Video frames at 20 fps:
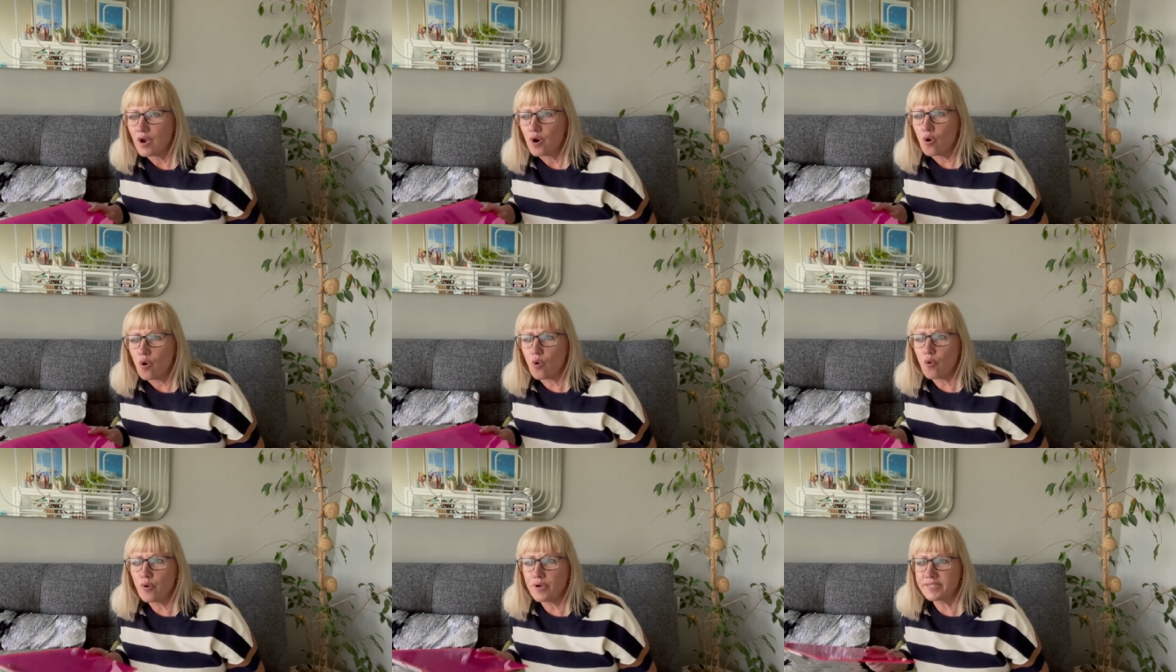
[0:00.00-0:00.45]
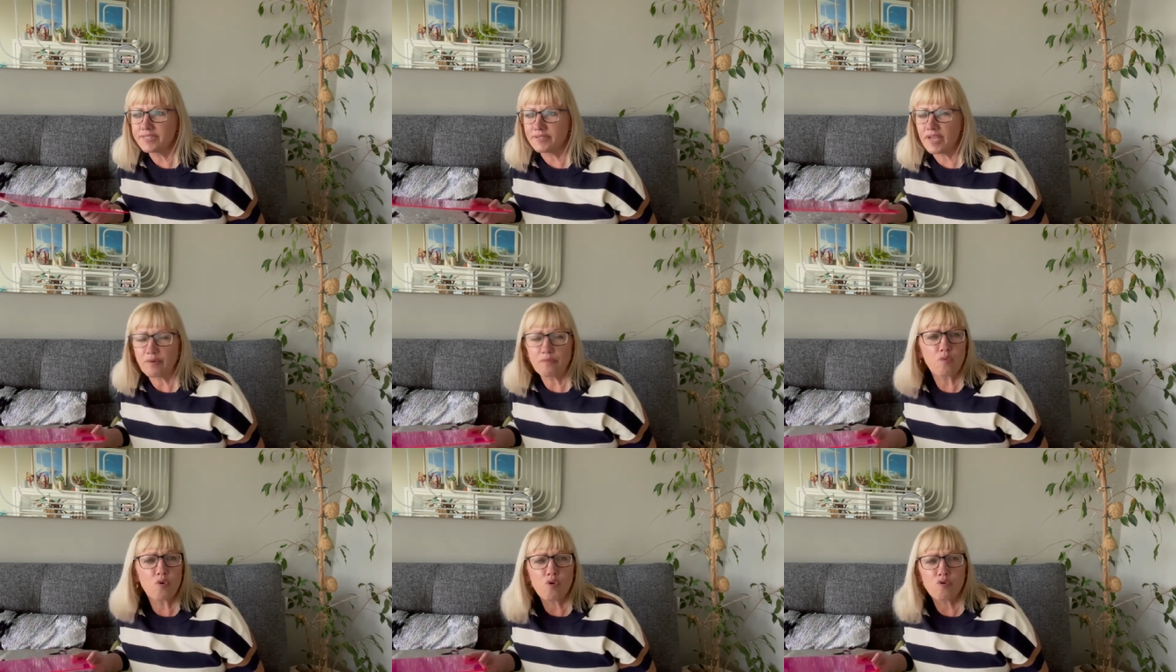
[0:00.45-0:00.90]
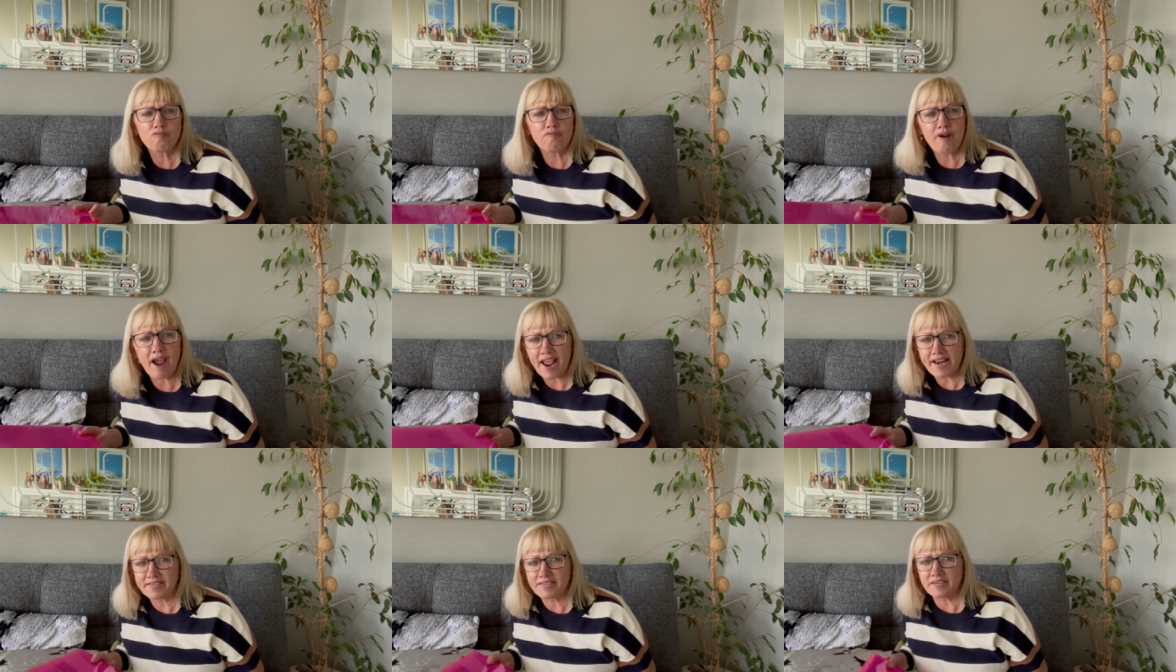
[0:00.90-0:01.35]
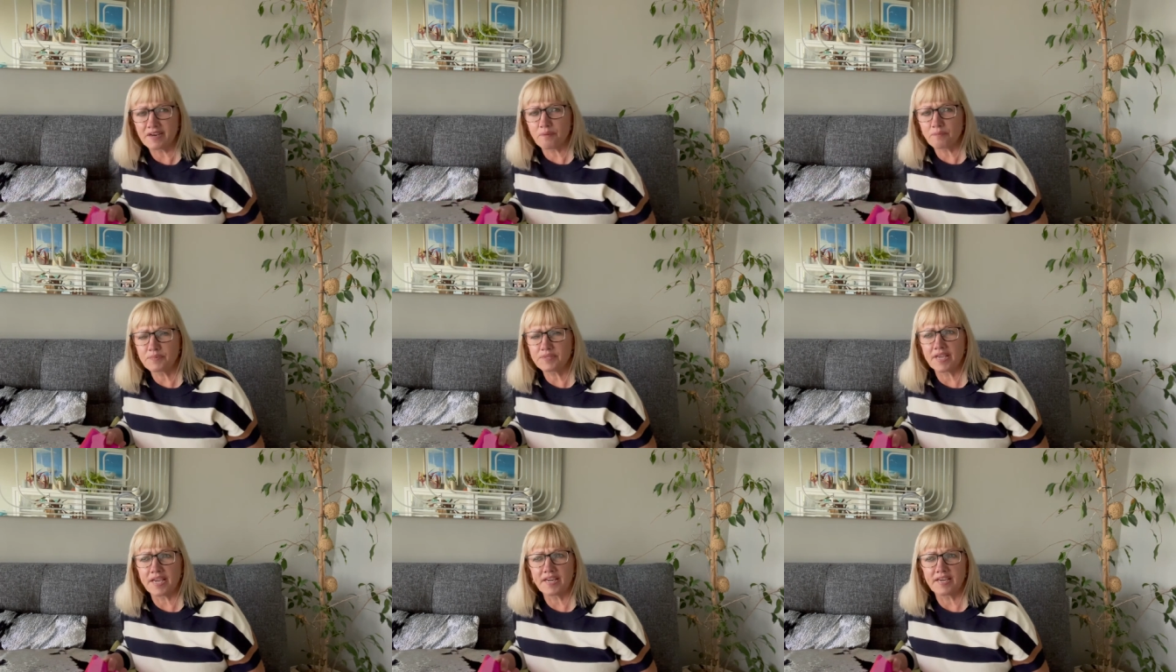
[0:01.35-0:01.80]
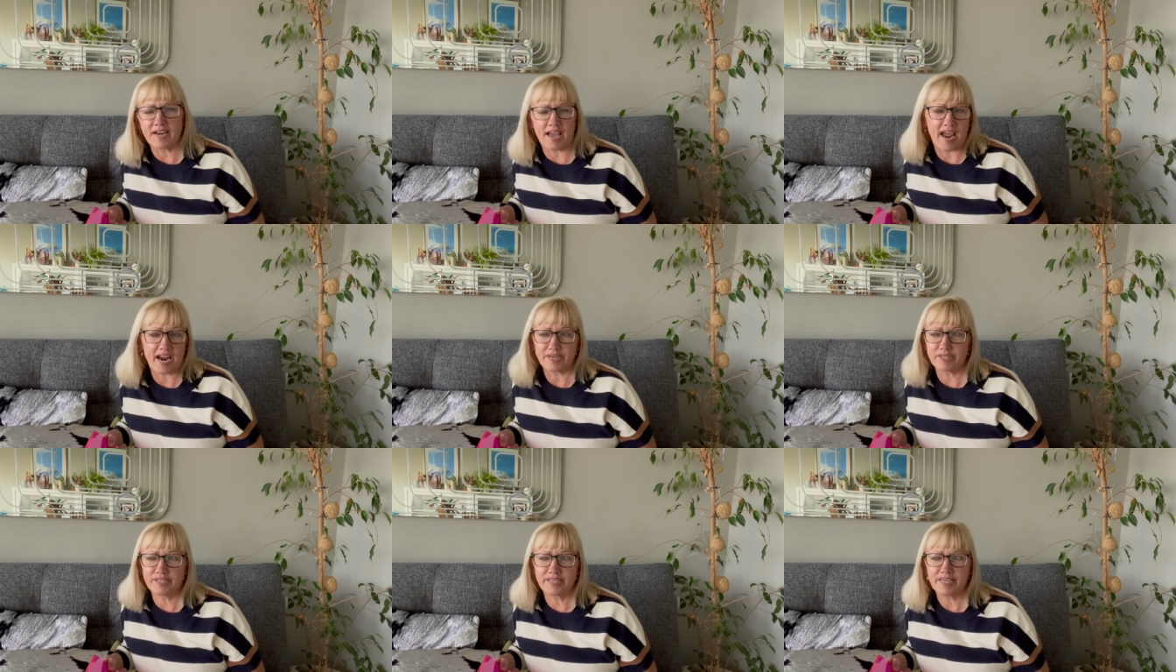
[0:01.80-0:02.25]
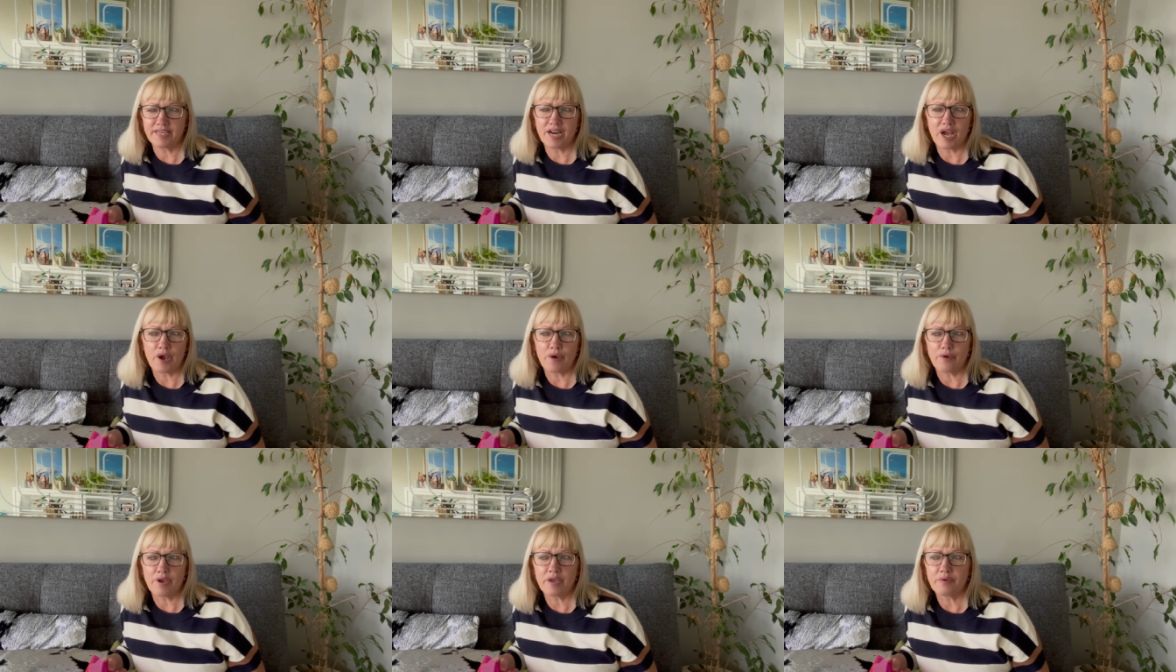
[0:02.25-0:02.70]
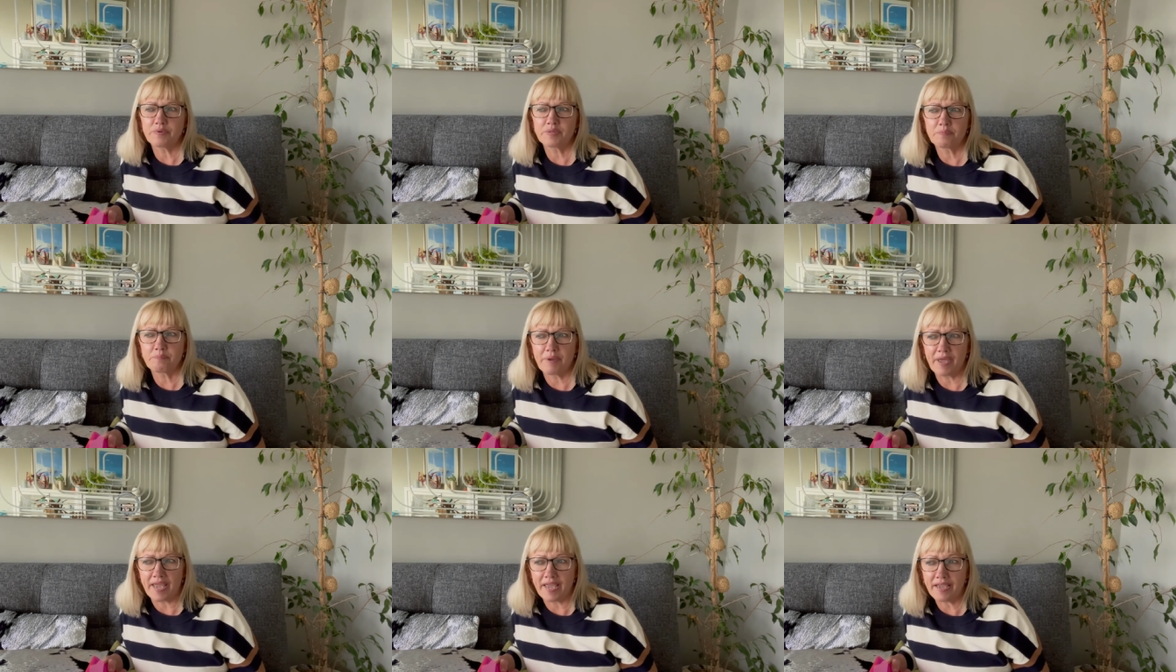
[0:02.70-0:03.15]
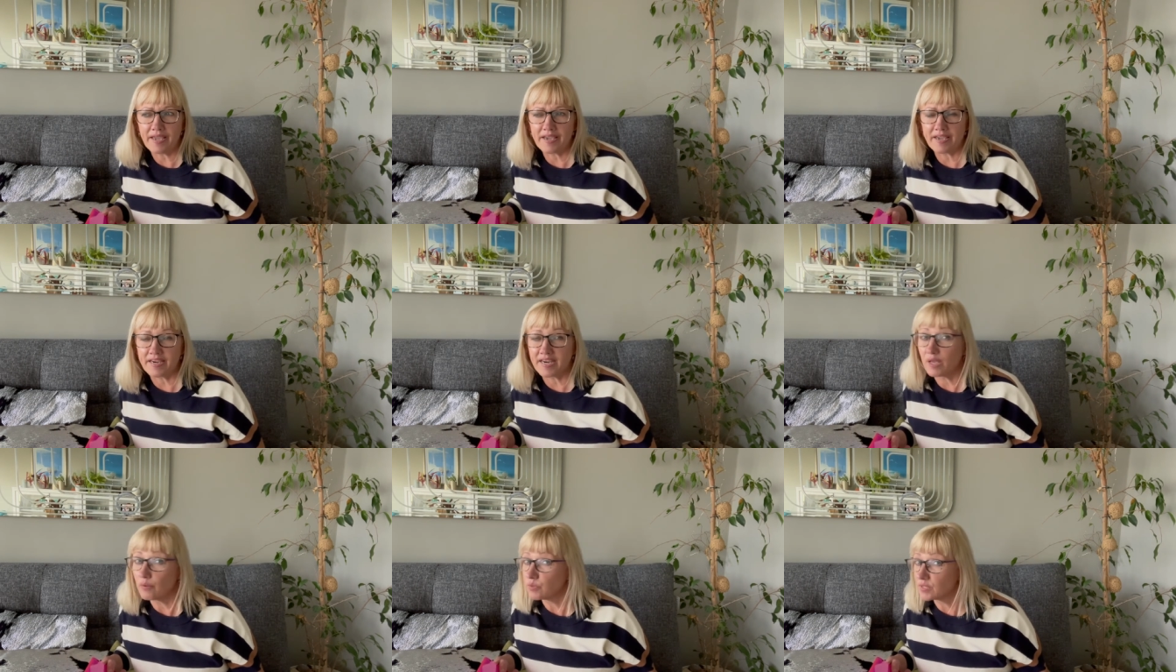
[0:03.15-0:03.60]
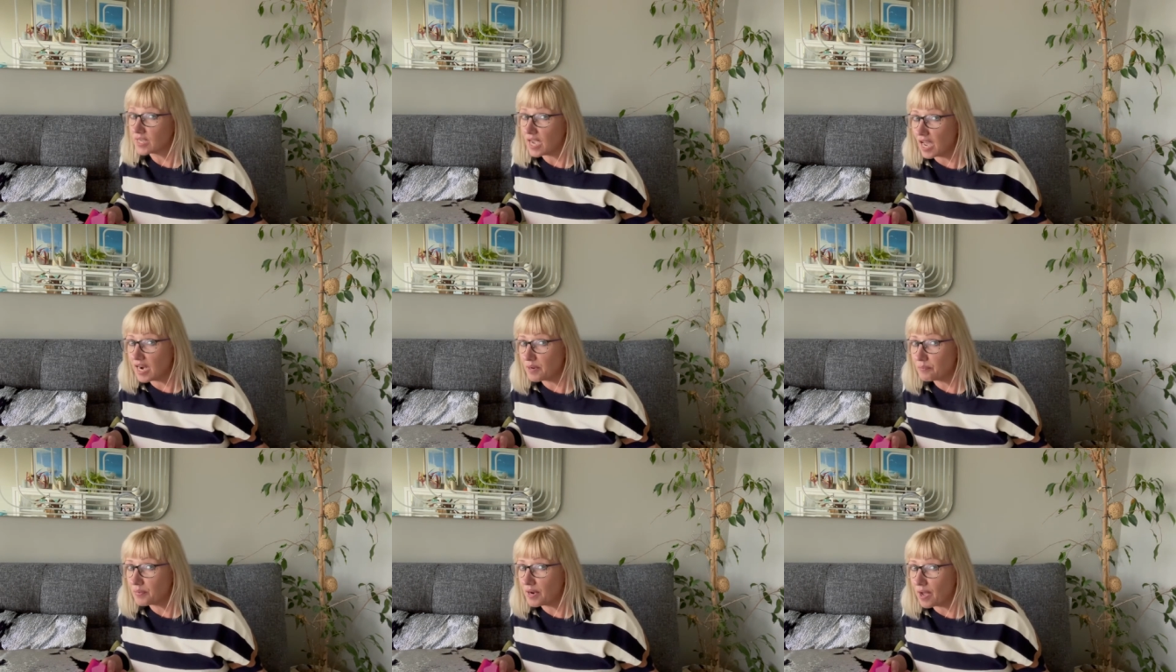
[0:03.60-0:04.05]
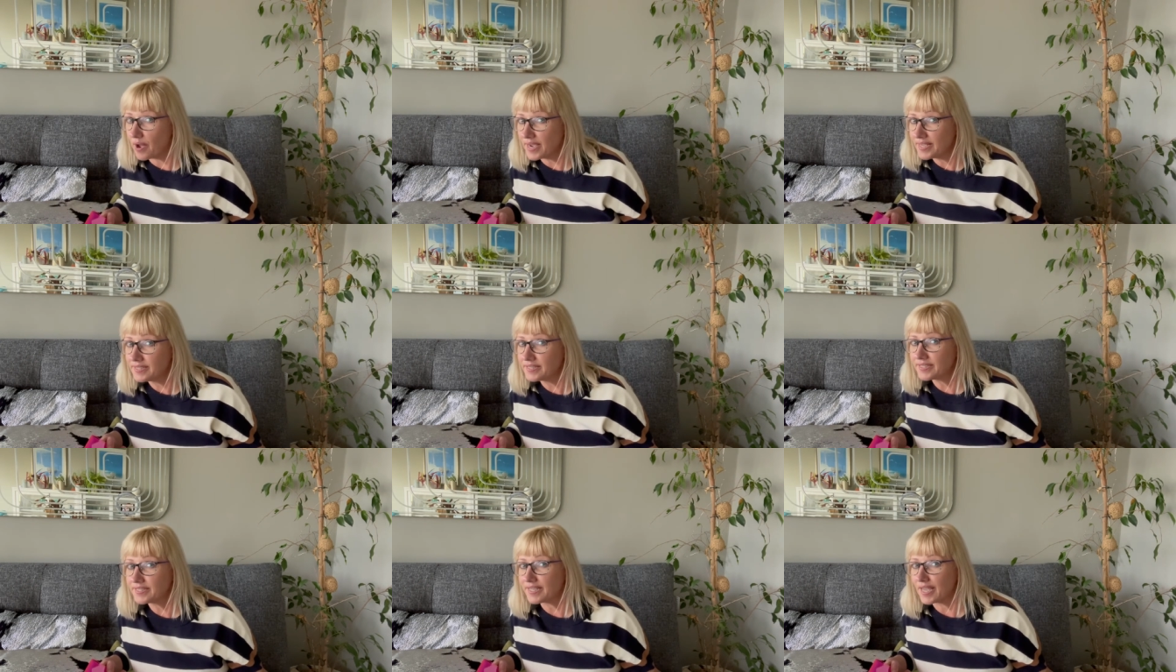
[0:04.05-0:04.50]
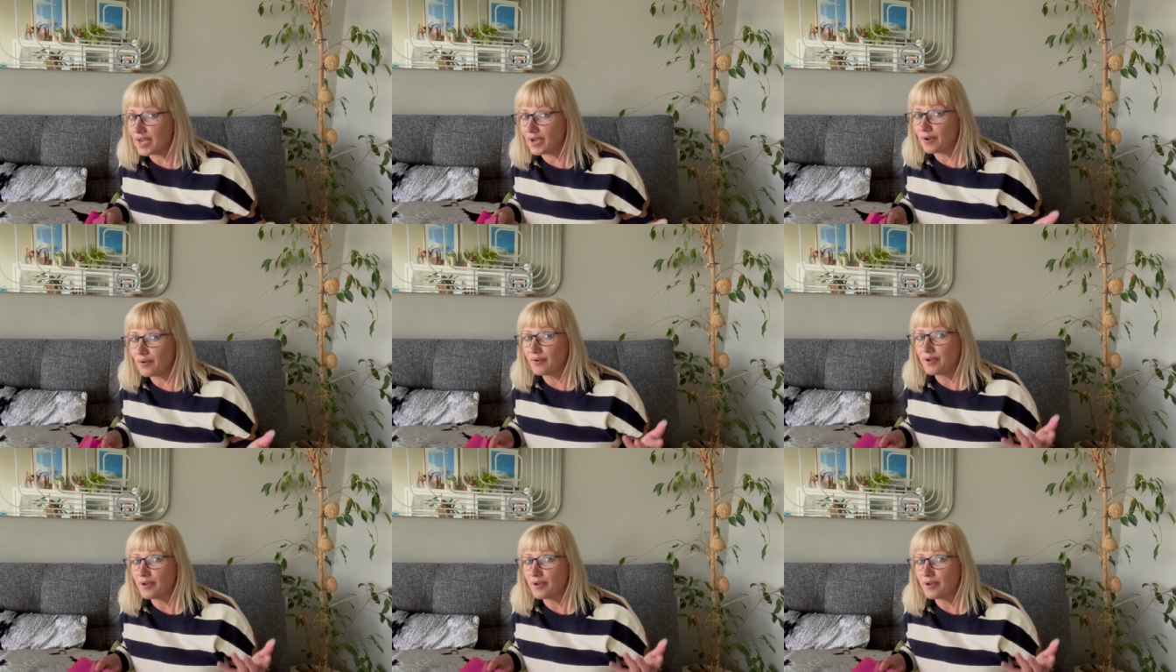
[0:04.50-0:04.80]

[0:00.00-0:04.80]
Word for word: always wore red," and I'm saying, actually no, it was pink, and he was colourblind. So